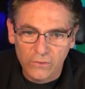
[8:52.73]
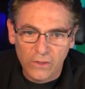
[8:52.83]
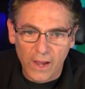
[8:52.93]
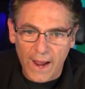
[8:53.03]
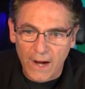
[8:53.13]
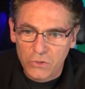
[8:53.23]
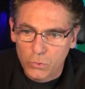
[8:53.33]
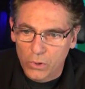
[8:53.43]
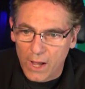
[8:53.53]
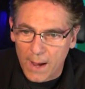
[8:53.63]
is the
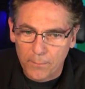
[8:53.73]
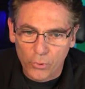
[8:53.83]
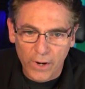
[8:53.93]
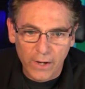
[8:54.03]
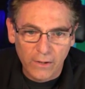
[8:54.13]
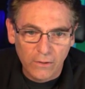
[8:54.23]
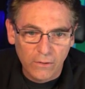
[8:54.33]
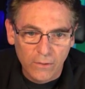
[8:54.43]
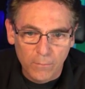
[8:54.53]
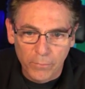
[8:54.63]
actual operating
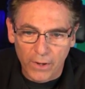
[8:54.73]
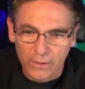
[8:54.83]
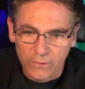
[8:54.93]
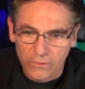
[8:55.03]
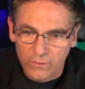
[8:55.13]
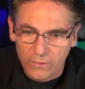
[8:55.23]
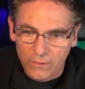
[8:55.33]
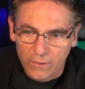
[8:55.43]
buttons